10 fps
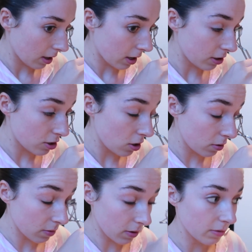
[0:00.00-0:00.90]
I do
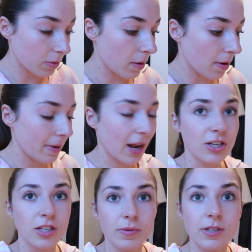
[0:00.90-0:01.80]
sometimes put them on my
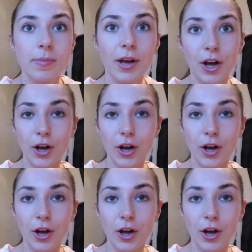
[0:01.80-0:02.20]
lashes, but it's a bit